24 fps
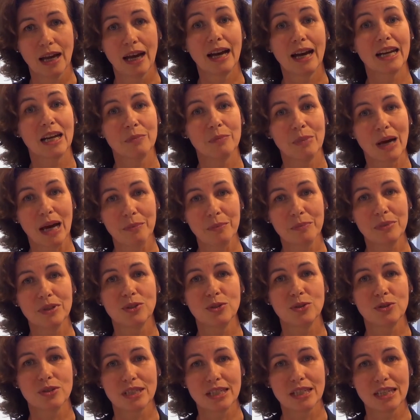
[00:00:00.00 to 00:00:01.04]
and I'm happy
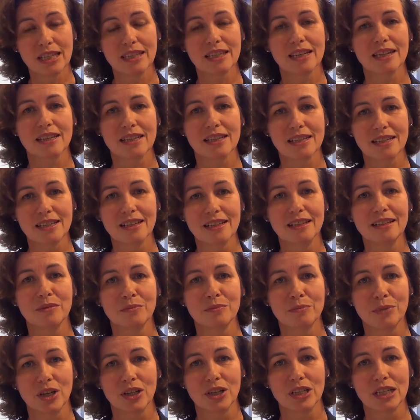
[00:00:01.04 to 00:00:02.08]
to see that it's still
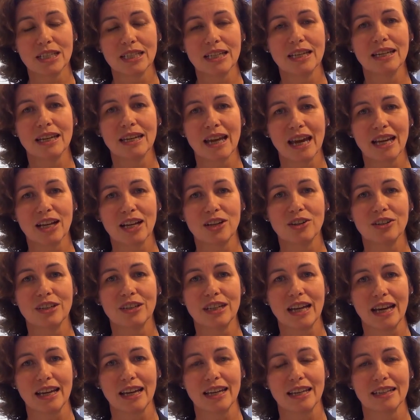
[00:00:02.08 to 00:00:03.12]
embodied in
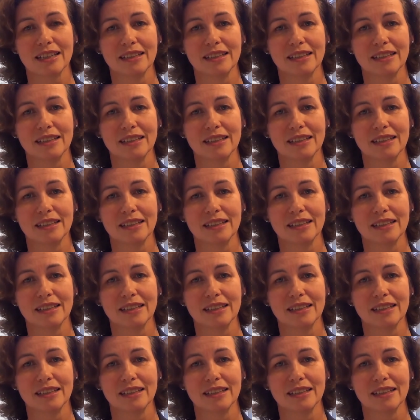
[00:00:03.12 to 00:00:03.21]
ICON9.